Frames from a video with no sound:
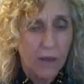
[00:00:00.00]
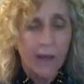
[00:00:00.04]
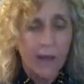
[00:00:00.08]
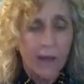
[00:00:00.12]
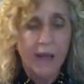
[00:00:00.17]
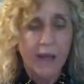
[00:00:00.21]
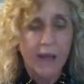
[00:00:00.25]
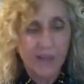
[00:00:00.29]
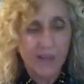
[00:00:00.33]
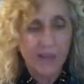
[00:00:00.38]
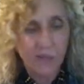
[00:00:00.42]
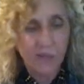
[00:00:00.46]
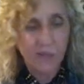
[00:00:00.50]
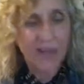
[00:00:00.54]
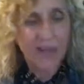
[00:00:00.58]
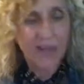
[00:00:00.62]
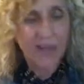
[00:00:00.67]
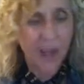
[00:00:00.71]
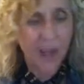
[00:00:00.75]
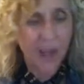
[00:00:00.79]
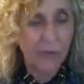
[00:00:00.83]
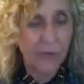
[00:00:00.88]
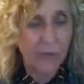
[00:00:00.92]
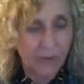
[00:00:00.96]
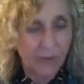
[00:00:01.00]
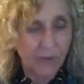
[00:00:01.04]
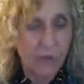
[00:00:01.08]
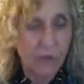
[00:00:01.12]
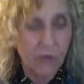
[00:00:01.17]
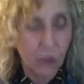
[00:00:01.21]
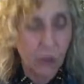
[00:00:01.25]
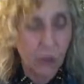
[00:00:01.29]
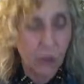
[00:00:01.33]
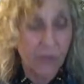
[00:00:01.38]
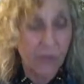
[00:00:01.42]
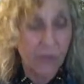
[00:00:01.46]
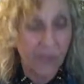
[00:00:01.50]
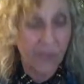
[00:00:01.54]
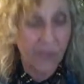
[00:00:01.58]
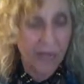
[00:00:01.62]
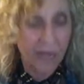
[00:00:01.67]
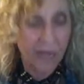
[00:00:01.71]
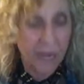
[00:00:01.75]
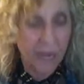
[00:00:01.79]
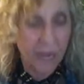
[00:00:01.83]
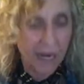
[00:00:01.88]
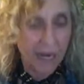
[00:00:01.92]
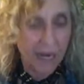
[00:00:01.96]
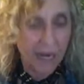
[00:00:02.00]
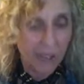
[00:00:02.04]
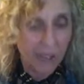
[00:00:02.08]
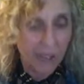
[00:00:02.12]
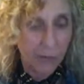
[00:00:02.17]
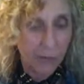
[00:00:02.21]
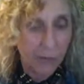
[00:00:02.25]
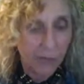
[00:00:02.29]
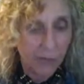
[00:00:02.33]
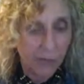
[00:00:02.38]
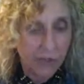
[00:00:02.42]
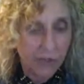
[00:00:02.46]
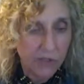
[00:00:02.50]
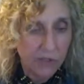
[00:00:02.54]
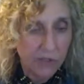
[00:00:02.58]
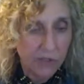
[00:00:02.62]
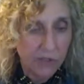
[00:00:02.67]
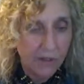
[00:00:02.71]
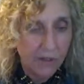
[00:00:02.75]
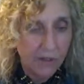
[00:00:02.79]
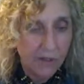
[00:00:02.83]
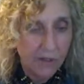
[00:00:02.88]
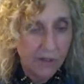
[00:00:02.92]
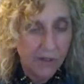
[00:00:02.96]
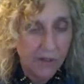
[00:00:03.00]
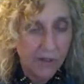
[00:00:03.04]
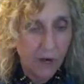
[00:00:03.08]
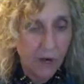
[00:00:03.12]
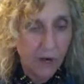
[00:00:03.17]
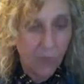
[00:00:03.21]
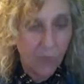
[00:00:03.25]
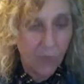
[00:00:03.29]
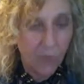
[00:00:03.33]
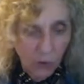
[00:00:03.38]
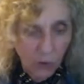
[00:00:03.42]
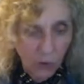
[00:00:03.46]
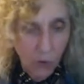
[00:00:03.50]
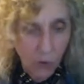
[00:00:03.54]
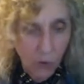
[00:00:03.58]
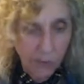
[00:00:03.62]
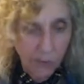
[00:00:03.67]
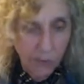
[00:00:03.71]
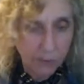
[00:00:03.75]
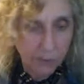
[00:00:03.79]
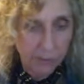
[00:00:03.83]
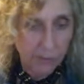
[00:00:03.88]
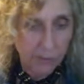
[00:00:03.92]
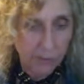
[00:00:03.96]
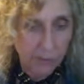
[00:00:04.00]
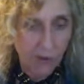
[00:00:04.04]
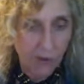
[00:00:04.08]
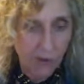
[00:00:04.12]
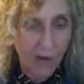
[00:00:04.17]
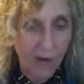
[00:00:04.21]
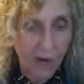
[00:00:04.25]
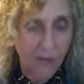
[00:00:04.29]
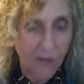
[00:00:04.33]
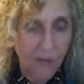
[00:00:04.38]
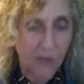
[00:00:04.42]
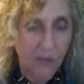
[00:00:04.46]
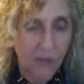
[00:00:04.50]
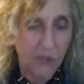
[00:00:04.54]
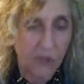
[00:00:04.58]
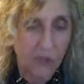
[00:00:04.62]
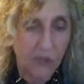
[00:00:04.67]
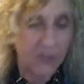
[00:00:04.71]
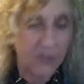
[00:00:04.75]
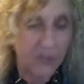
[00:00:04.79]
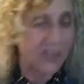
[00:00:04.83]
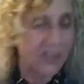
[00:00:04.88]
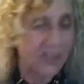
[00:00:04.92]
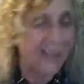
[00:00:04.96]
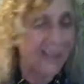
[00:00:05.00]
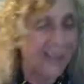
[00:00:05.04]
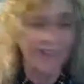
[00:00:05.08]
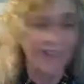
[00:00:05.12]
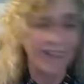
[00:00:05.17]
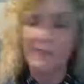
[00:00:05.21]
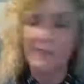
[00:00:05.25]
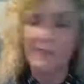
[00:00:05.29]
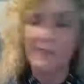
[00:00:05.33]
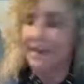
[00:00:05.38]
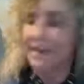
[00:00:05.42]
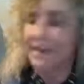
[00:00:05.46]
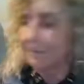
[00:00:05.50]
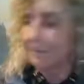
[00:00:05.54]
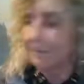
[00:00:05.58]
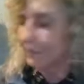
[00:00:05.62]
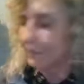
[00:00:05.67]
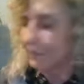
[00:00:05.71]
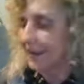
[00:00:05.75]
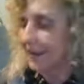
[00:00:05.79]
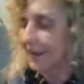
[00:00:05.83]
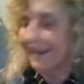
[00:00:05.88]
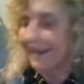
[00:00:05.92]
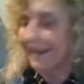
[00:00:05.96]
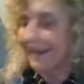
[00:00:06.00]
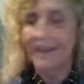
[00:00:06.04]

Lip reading: And so now they're the vitamin experts. You know, they're the ones prescribing nutrition. Give me a break.